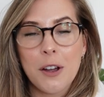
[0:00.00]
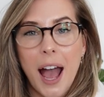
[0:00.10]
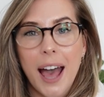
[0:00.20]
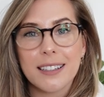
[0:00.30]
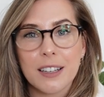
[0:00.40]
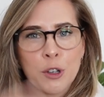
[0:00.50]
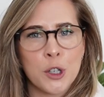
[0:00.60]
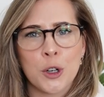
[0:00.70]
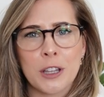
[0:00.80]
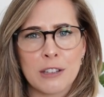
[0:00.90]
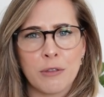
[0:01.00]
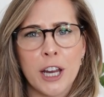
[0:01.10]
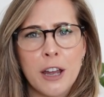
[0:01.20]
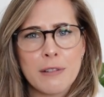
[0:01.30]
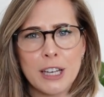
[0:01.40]
And if you enjoyed this
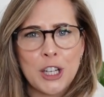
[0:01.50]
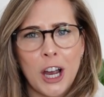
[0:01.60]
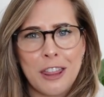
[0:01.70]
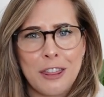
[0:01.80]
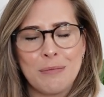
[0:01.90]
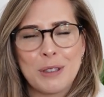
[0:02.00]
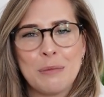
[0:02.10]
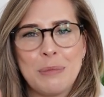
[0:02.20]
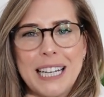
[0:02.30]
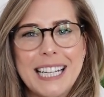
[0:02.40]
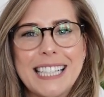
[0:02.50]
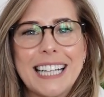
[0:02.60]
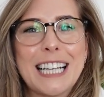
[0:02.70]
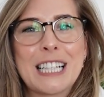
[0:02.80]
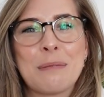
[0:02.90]
video, giant thumbs up, please.
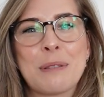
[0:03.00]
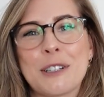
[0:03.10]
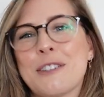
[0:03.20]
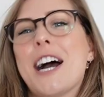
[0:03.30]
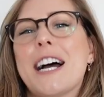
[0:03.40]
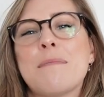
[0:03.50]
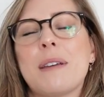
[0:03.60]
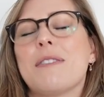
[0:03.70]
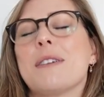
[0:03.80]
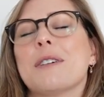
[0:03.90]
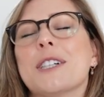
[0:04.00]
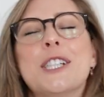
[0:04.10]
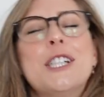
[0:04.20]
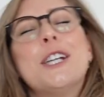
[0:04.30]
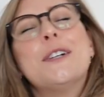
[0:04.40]
Click subscribe if you are
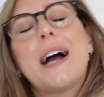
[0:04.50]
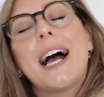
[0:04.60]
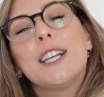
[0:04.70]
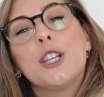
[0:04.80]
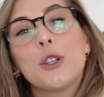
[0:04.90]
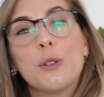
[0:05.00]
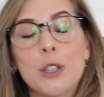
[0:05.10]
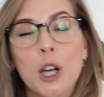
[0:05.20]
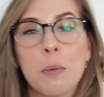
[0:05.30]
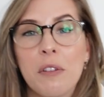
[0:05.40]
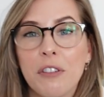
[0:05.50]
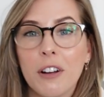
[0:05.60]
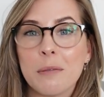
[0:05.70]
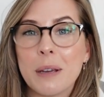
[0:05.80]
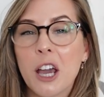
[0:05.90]
new. And you can also come and
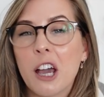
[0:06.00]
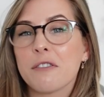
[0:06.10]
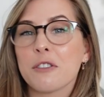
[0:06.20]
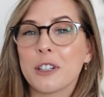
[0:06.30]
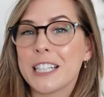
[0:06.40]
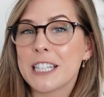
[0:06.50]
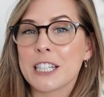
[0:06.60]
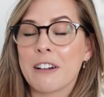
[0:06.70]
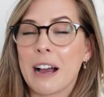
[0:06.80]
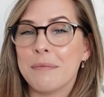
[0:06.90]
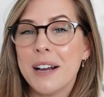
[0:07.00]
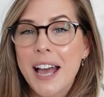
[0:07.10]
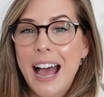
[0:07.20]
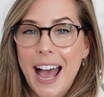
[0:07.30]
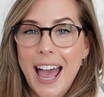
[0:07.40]
follow me over on Instagram
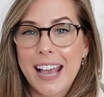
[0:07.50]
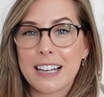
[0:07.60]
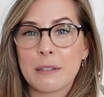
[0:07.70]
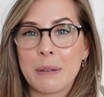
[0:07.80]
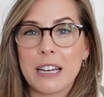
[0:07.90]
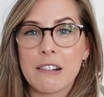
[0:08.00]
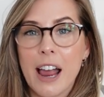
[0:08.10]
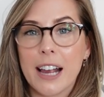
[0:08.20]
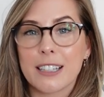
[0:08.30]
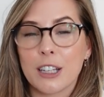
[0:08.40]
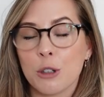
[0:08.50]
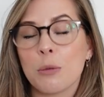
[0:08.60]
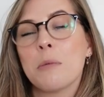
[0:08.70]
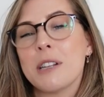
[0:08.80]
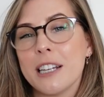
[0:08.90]
at XAMELIAX. And you'll
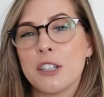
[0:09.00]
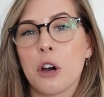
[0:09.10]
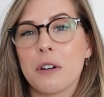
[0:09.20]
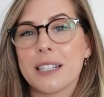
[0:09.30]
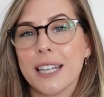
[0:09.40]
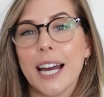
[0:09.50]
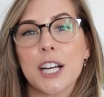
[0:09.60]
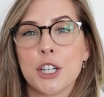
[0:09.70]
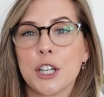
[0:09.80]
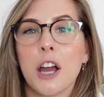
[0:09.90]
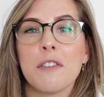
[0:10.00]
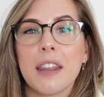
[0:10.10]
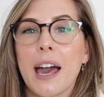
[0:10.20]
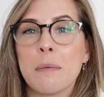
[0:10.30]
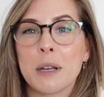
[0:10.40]
probably see Doris in action over
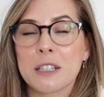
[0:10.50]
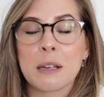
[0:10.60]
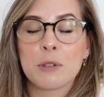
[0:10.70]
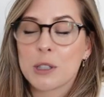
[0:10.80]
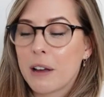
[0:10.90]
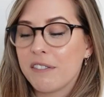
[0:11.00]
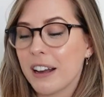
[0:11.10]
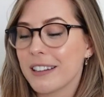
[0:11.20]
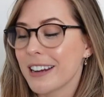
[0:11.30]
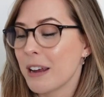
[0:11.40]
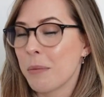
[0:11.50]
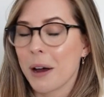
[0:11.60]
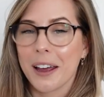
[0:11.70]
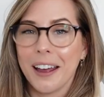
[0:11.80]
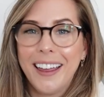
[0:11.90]
there, because I'm fascinated
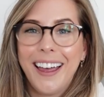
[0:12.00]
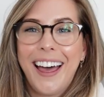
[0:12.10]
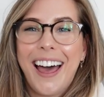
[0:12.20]
by her.